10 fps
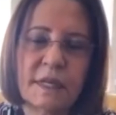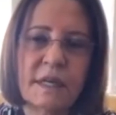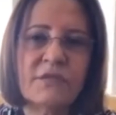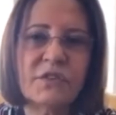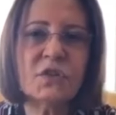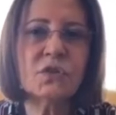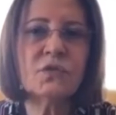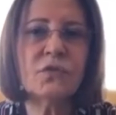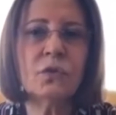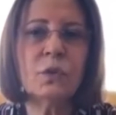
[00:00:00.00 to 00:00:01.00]
First
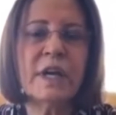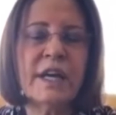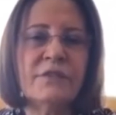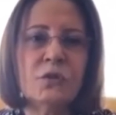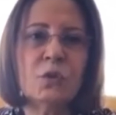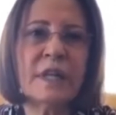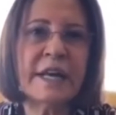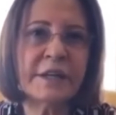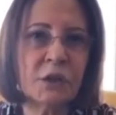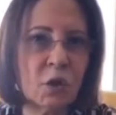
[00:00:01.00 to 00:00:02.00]
of all, we have to
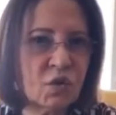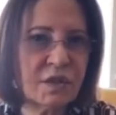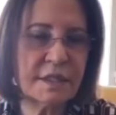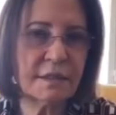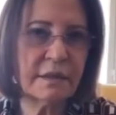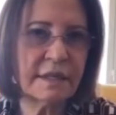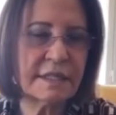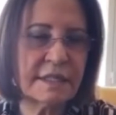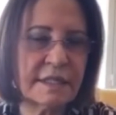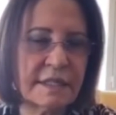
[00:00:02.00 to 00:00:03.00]
diagnose the
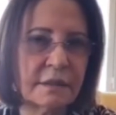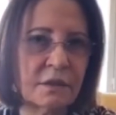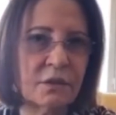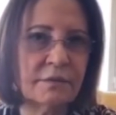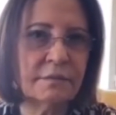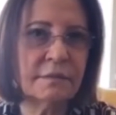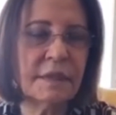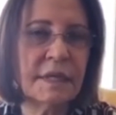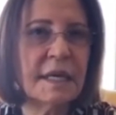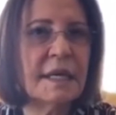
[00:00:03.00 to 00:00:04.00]
syndrome.
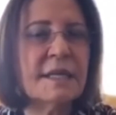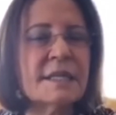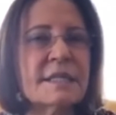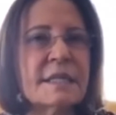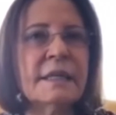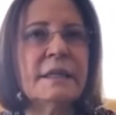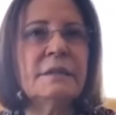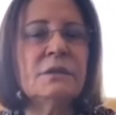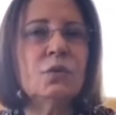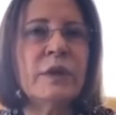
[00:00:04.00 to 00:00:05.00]
Okay. Second,
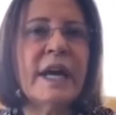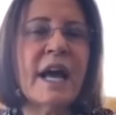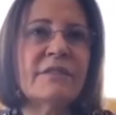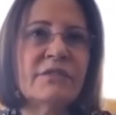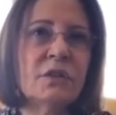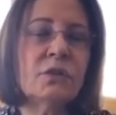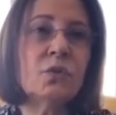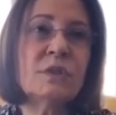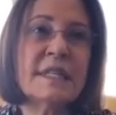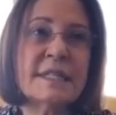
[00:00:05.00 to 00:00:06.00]
we have
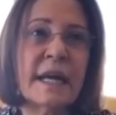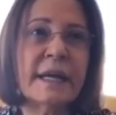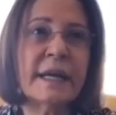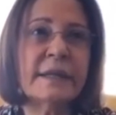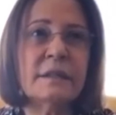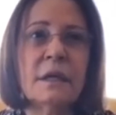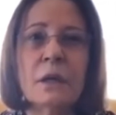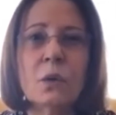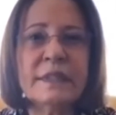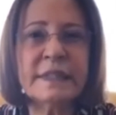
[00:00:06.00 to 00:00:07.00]
to decide
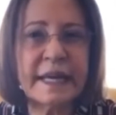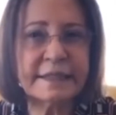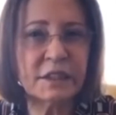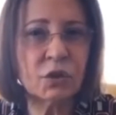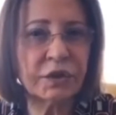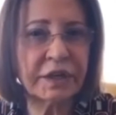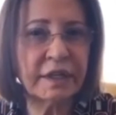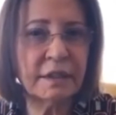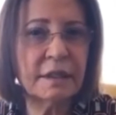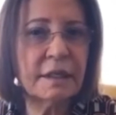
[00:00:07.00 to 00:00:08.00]
what category,
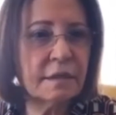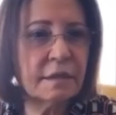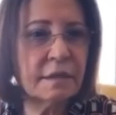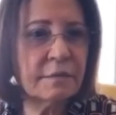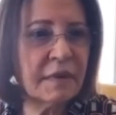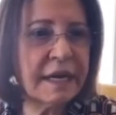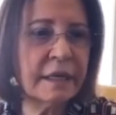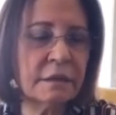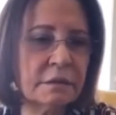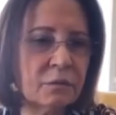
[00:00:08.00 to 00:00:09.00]
mild,
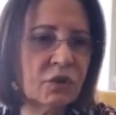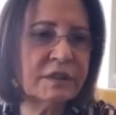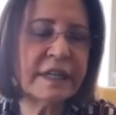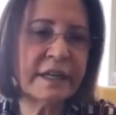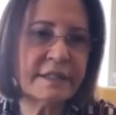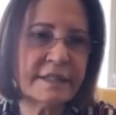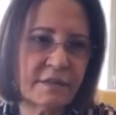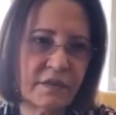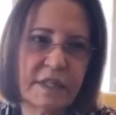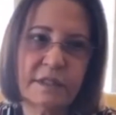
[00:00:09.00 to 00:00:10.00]
moderate,
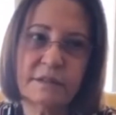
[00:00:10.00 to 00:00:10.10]
severe.